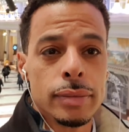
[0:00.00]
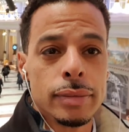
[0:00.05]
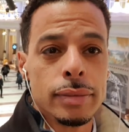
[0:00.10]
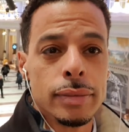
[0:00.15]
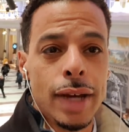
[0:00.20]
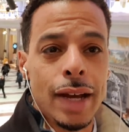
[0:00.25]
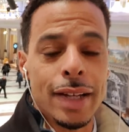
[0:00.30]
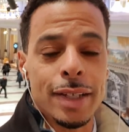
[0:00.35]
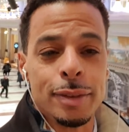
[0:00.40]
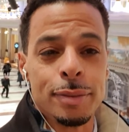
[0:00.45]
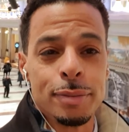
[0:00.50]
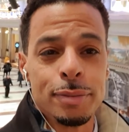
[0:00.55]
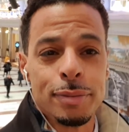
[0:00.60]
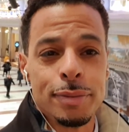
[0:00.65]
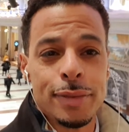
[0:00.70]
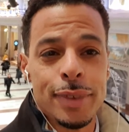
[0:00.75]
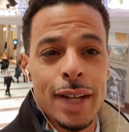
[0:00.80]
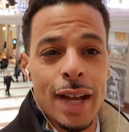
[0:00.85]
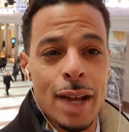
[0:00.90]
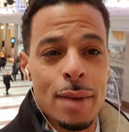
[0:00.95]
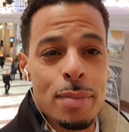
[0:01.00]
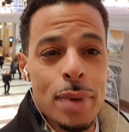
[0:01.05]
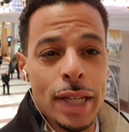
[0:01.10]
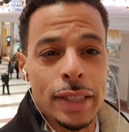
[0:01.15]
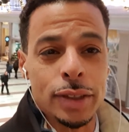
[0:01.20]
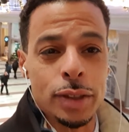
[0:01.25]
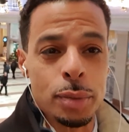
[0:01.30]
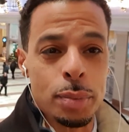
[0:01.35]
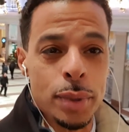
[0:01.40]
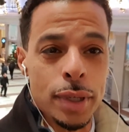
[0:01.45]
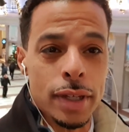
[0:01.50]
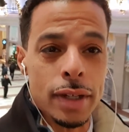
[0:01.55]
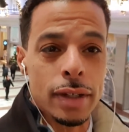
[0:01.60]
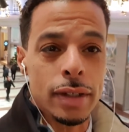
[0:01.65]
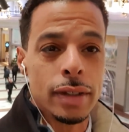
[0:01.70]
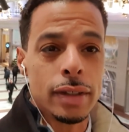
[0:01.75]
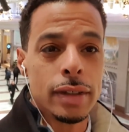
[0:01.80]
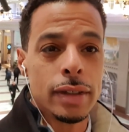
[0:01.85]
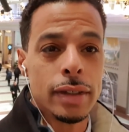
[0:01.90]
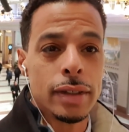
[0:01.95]
Hi, I'm Pastor Peter.
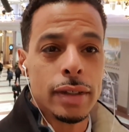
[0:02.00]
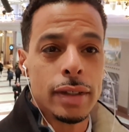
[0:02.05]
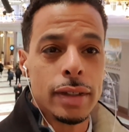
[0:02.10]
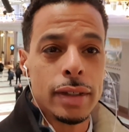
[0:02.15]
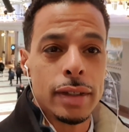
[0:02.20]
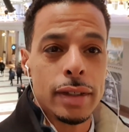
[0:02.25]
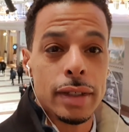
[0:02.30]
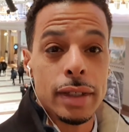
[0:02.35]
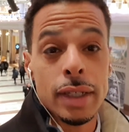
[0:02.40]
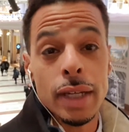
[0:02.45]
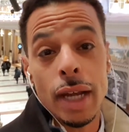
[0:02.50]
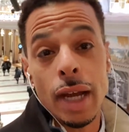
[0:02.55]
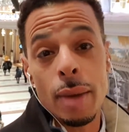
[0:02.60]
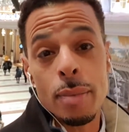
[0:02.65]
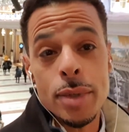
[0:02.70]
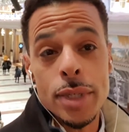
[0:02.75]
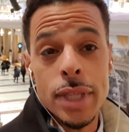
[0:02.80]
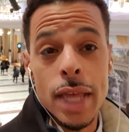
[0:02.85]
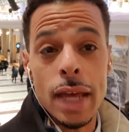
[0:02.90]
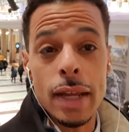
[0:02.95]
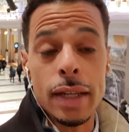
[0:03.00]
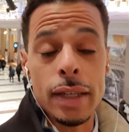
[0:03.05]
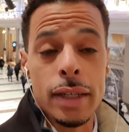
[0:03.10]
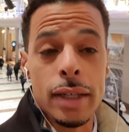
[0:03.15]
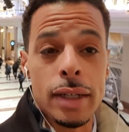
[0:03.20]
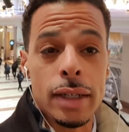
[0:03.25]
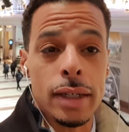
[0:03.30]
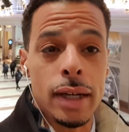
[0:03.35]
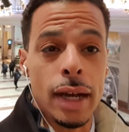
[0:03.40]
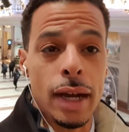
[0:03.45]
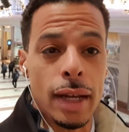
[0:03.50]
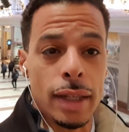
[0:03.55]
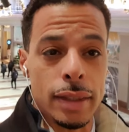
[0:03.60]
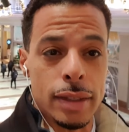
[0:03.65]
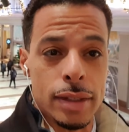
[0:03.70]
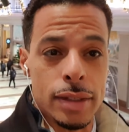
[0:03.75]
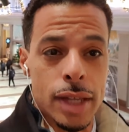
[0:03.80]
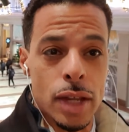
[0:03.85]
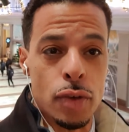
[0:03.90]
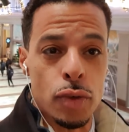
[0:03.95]
I'm standing here at
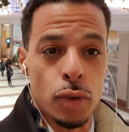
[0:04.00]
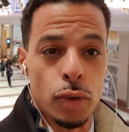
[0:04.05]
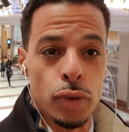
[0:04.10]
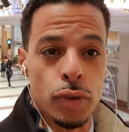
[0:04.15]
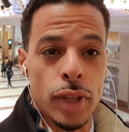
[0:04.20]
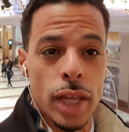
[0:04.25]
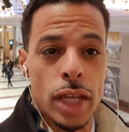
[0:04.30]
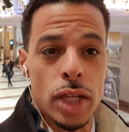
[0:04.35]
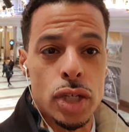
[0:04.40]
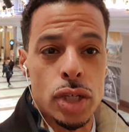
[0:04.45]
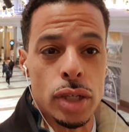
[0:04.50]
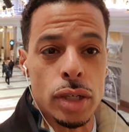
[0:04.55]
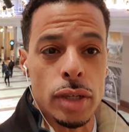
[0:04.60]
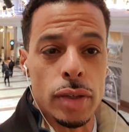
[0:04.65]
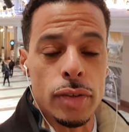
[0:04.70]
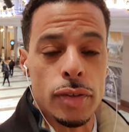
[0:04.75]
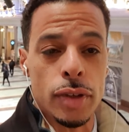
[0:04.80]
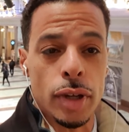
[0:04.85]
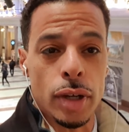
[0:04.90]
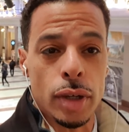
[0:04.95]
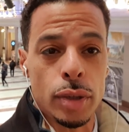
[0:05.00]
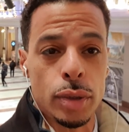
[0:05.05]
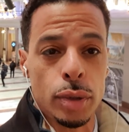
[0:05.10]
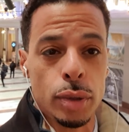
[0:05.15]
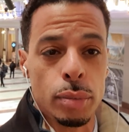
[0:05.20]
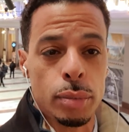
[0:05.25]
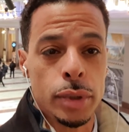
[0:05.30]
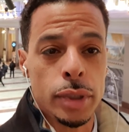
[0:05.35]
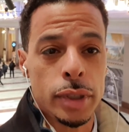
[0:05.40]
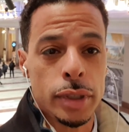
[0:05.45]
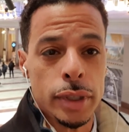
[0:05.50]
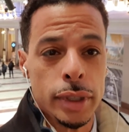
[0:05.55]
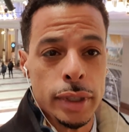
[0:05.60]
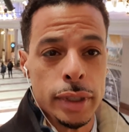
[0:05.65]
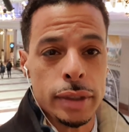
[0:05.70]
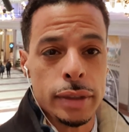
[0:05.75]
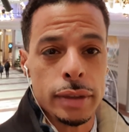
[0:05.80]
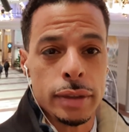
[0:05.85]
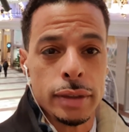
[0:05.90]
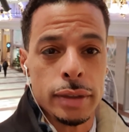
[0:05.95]
the Central Station in Stockholm,
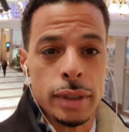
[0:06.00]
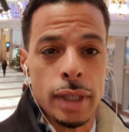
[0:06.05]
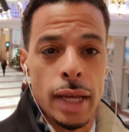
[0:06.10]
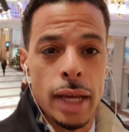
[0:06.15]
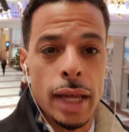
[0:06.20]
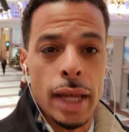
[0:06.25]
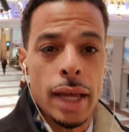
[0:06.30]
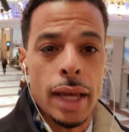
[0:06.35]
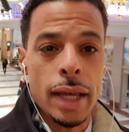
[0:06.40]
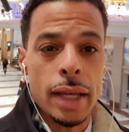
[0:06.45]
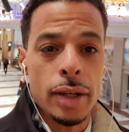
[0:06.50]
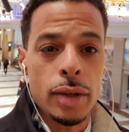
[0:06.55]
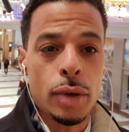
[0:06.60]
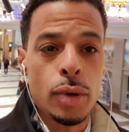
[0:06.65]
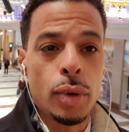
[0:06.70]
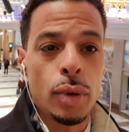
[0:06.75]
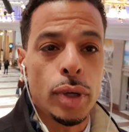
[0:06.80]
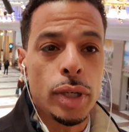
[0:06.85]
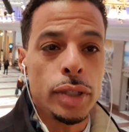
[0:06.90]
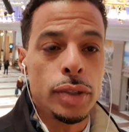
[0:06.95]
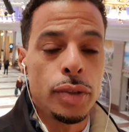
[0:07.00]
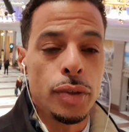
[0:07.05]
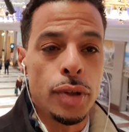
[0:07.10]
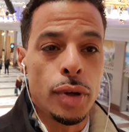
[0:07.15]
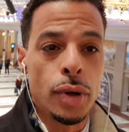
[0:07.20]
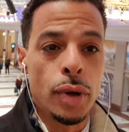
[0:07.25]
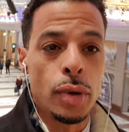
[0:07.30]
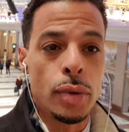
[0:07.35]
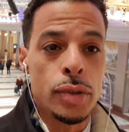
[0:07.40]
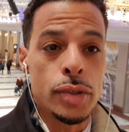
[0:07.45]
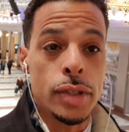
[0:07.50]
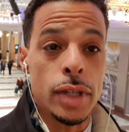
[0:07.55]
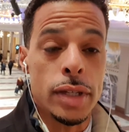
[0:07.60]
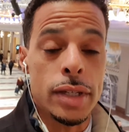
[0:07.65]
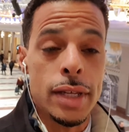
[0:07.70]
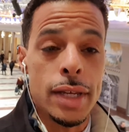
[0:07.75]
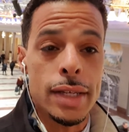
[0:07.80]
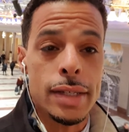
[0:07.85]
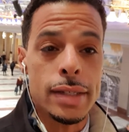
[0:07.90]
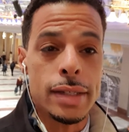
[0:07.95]
and according to their own
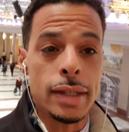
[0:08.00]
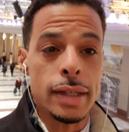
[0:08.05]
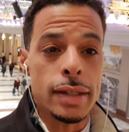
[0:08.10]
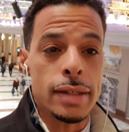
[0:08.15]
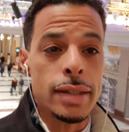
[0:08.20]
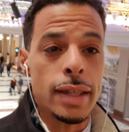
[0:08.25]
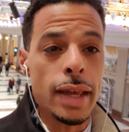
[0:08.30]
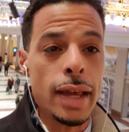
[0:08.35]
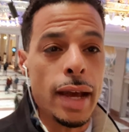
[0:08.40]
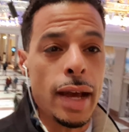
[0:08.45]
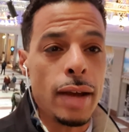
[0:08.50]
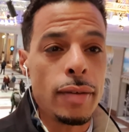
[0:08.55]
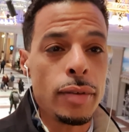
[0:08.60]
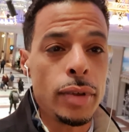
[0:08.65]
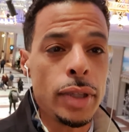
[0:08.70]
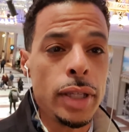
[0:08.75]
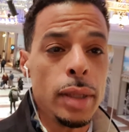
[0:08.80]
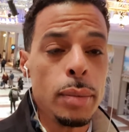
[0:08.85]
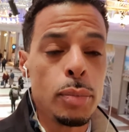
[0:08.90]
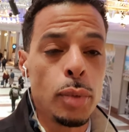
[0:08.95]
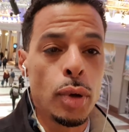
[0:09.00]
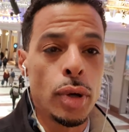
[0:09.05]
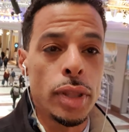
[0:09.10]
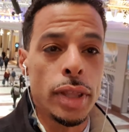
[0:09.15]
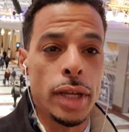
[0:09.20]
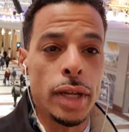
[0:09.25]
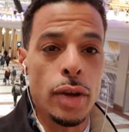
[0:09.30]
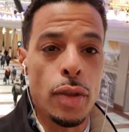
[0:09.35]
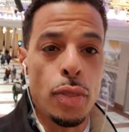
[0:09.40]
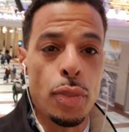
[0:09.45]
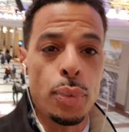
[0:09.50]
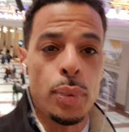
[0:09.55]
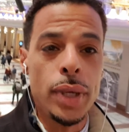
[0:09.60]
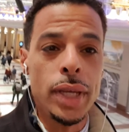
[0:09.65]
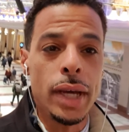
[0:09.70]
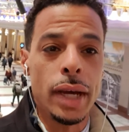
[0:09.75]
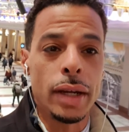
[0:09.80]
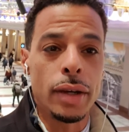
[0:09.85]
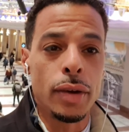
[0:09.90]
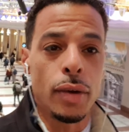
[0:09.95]
statistics, they have a little more than
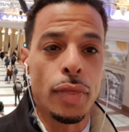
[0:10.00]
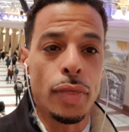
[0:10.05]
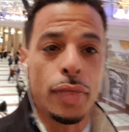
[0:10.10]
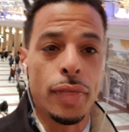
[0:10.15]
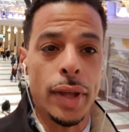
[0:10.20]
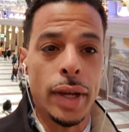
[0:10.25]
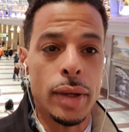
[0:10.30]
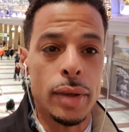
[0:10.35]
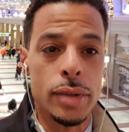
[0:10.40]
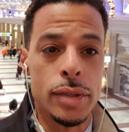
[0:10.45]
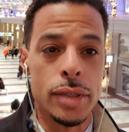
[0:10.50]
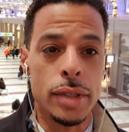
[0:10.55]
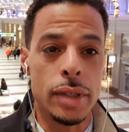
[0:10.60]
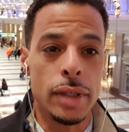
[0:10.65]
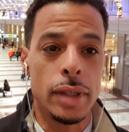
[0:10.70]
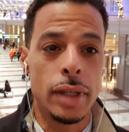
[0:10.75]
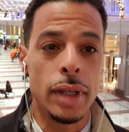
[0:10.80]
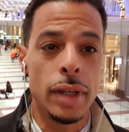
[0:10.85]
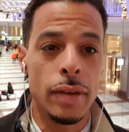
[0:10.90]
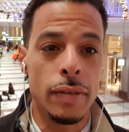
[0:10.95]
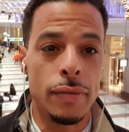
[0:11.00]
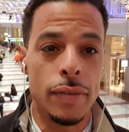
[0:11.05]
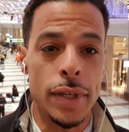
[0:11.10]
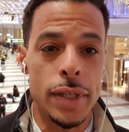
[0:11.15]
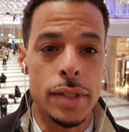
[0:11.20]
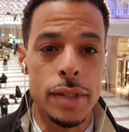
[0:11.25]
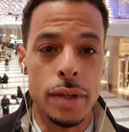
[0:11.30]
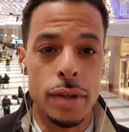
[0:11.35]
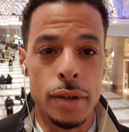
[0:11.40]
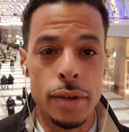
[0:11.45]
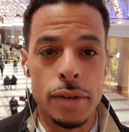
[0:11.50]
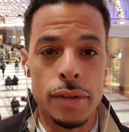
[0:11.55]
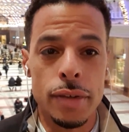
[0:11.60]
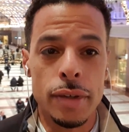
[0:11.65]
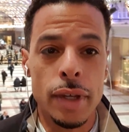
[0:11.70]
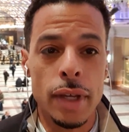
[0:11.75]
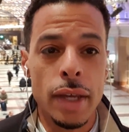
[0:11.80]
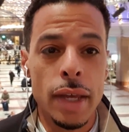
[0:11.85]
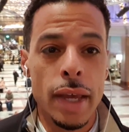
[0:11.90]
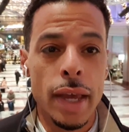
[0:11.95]
300,000 visitors
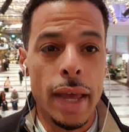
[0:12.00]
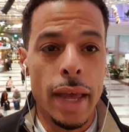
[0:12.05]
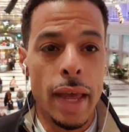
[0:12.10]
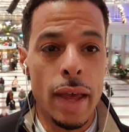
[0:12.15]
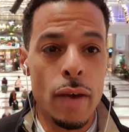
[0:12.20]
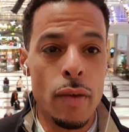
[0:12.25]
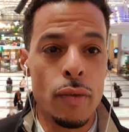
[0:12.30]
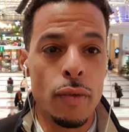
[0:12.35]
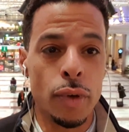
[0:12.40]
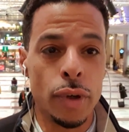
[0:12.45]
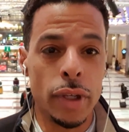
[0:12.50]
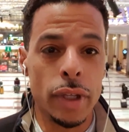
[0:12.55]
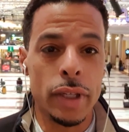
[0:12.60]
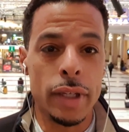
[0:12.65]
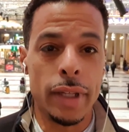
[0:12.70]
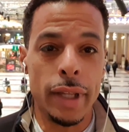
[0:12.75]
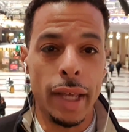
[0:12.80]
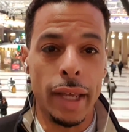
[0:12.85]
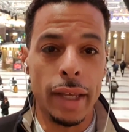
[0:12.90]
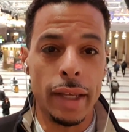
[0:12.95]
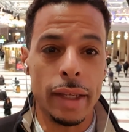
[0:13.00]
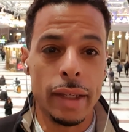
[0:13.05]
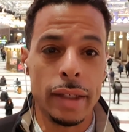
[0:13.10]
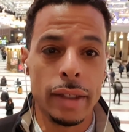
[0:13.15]
every day.